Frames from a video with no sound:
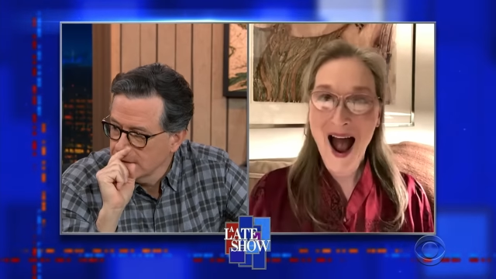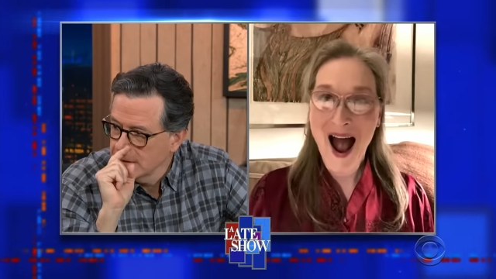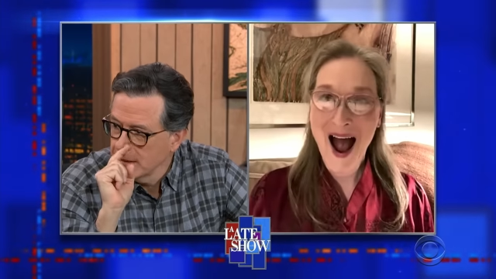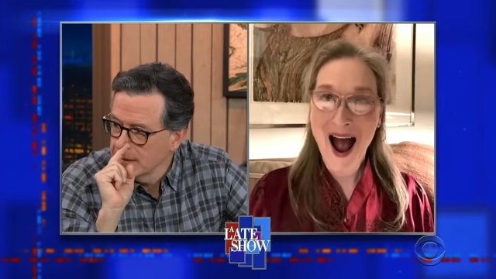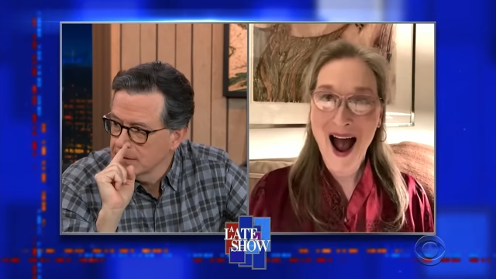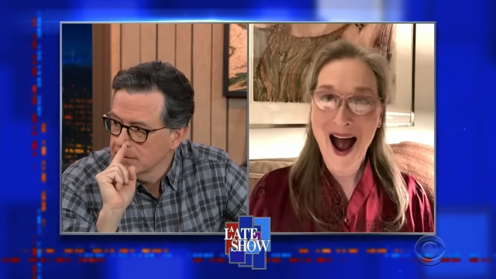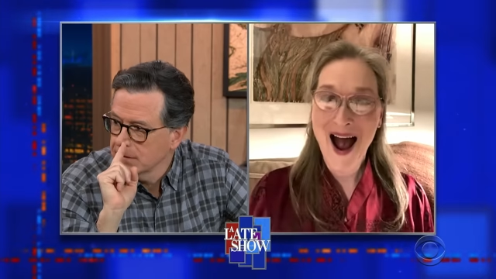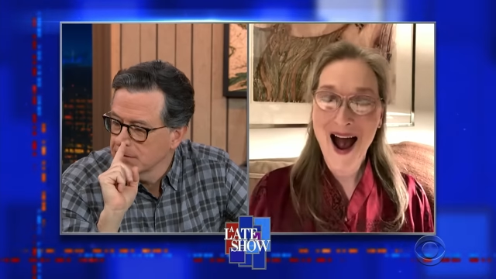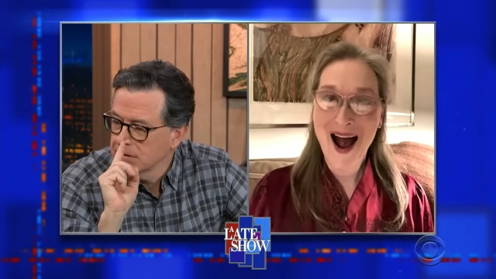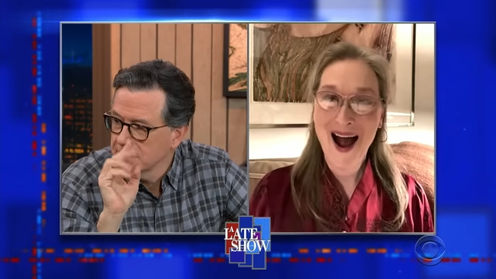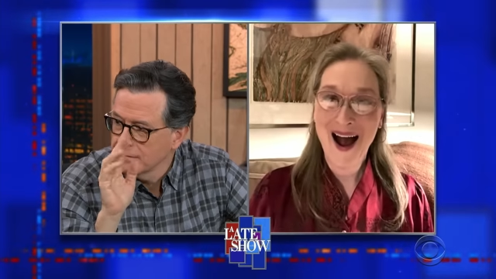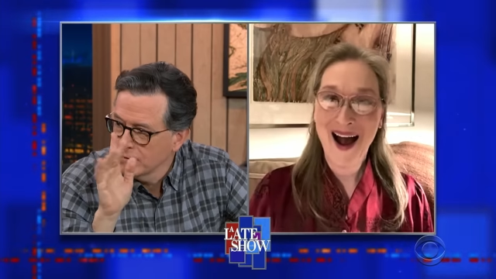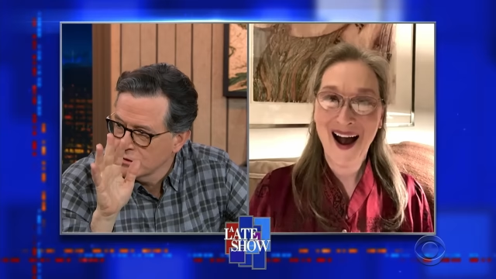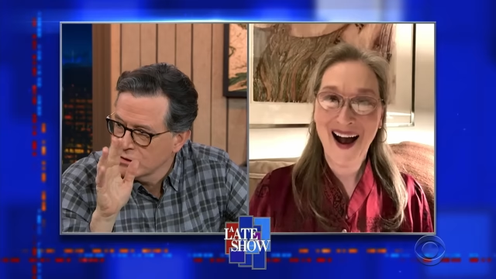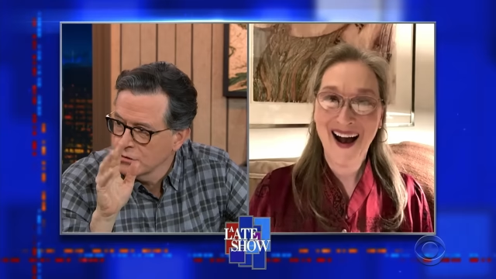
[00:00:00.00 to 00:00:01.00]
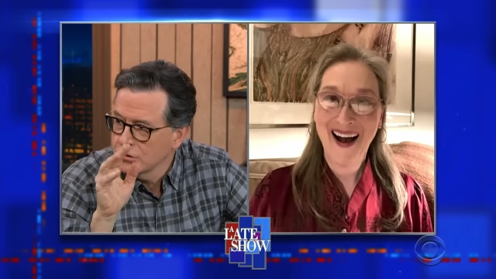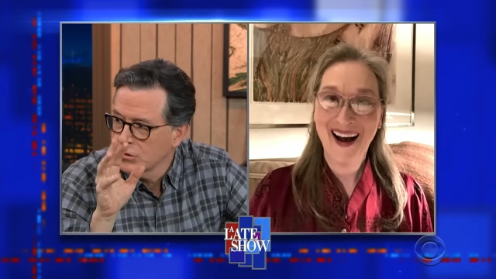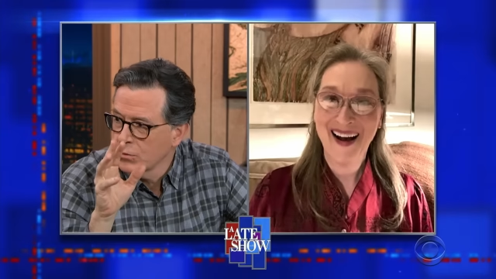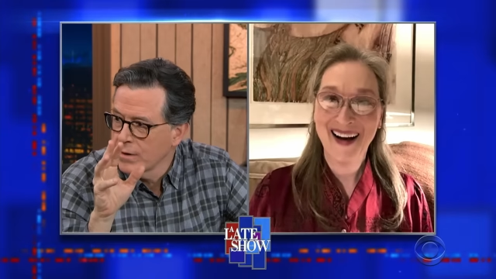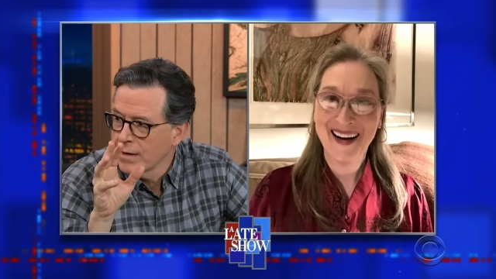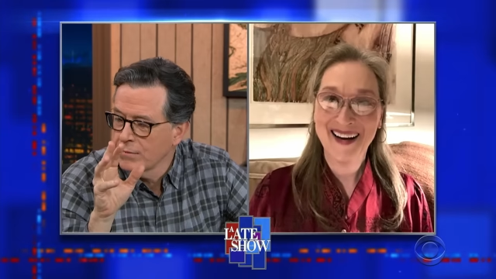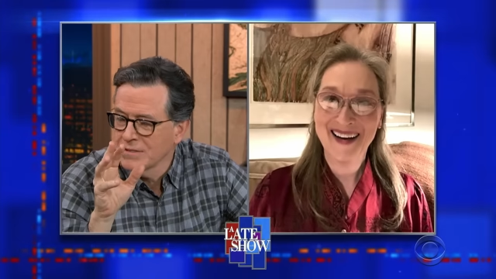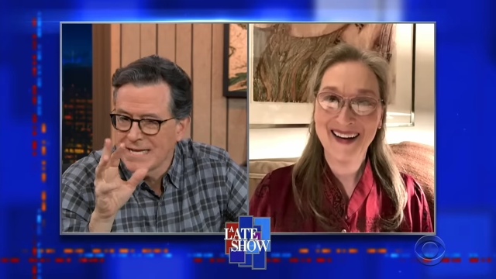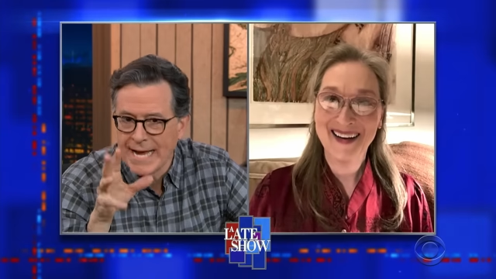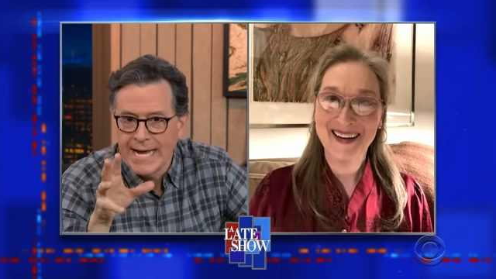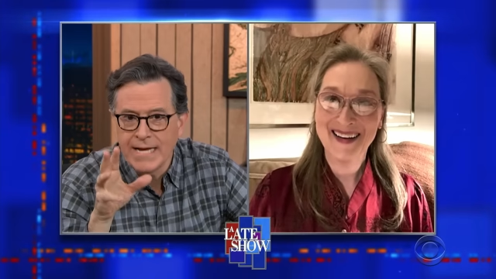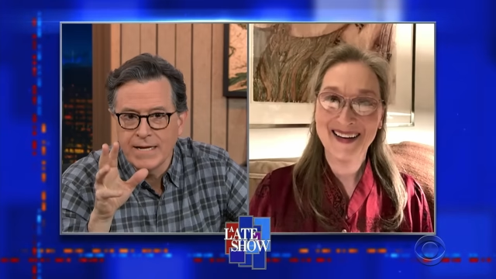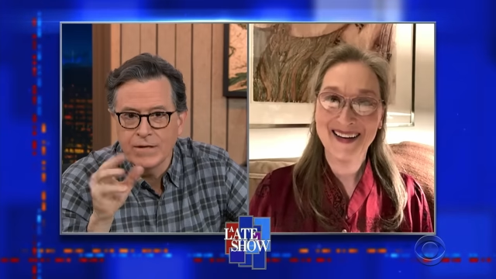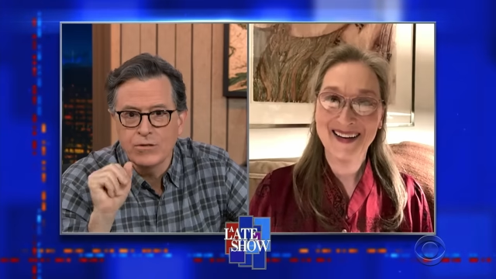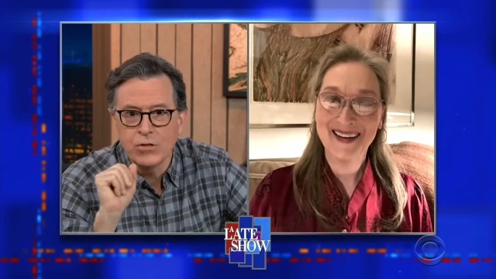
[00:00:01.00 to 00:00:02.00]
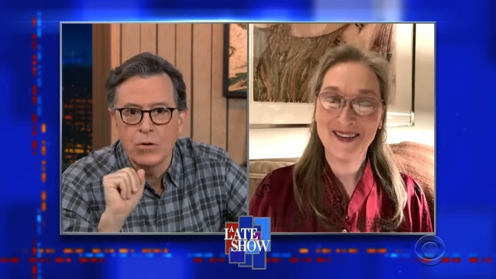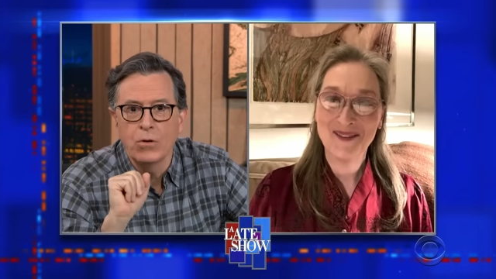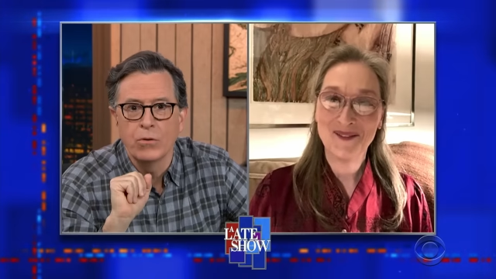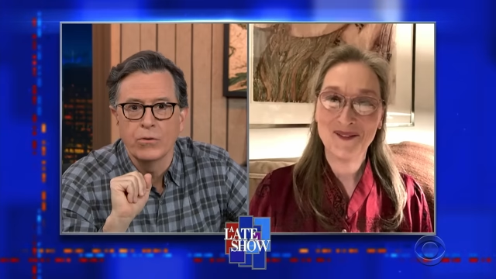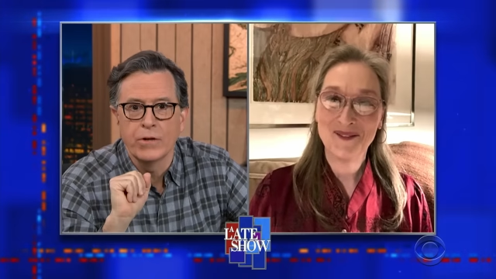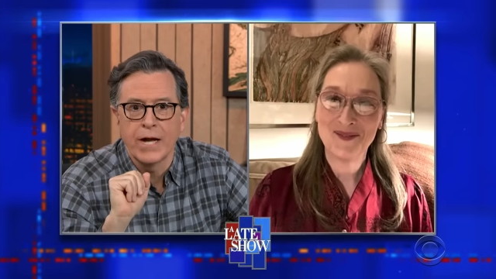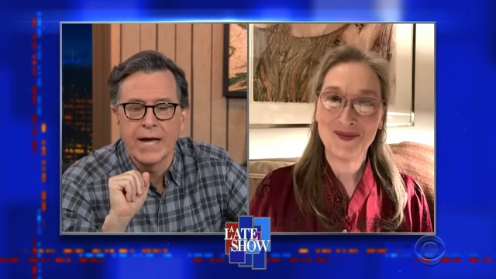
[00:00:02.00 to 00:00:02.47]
Speaker 1: 1972, so when I was 8 years old,